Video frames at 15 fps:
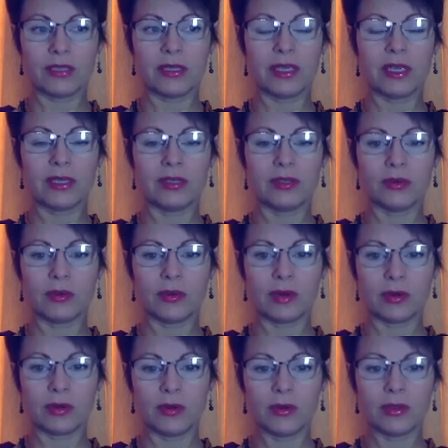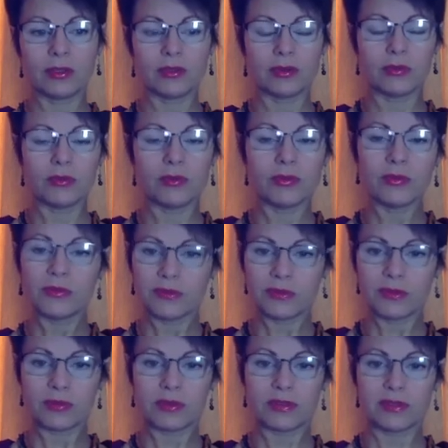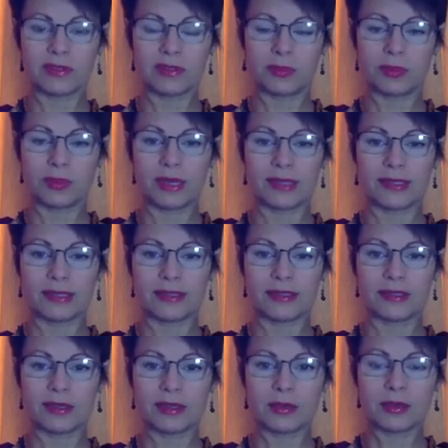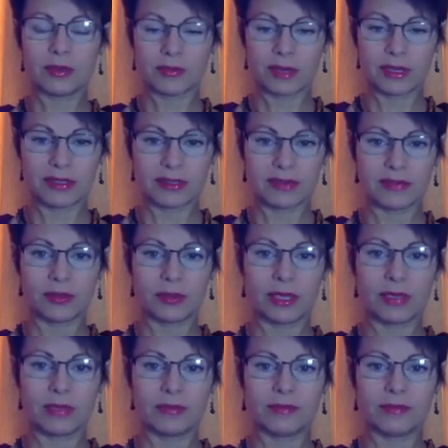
and you are going to move through this process gracefully.